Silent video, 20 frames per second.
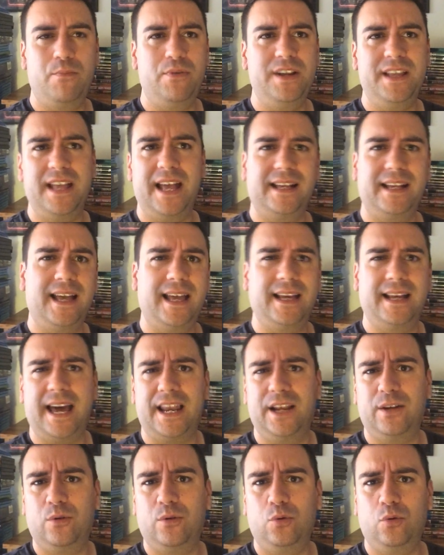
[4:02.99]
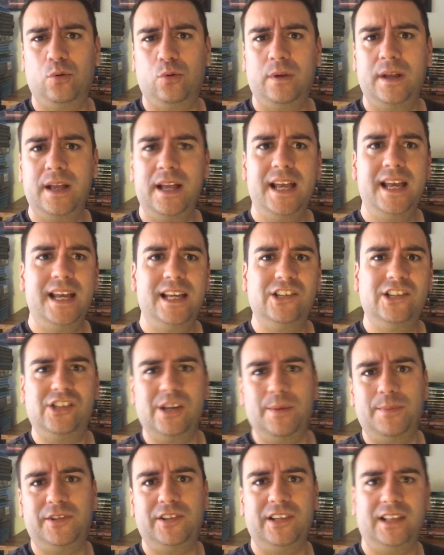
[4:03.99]
Pretty that kind of cool
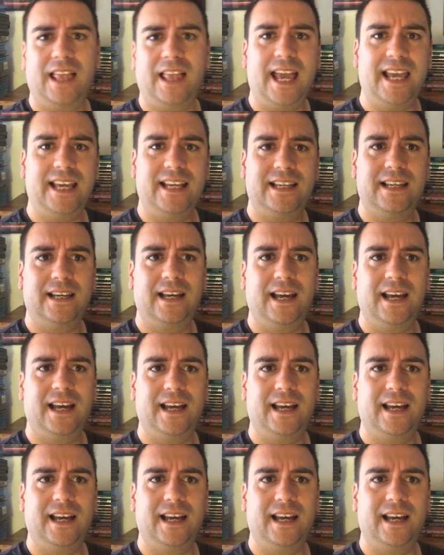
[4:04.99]
gypsy-like